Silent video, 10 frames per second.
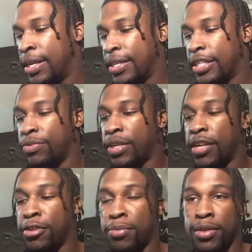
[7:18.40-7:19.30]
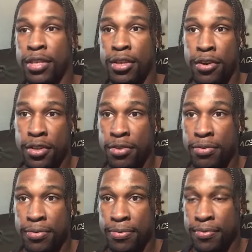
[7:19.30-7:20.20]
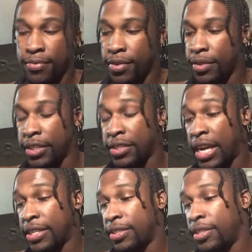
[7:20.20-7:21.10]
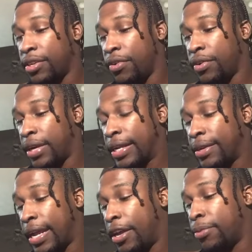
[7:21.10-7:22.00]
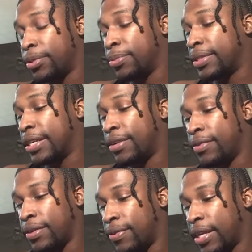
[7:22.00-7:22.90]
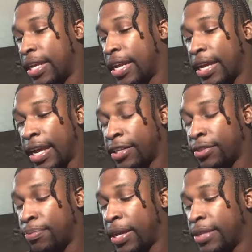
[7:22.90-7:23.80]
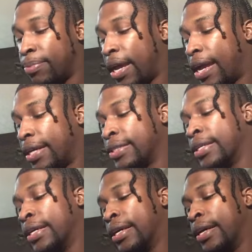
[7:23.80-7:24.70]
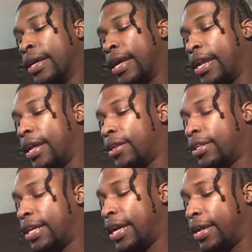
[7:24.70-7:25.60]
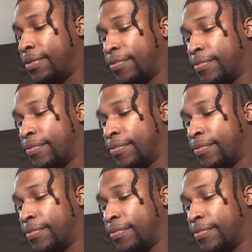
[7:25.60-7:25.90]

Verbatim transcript: this one gives him up to 32. It's actually, you know, that helps him a ton with getting extra base blast. And other than that,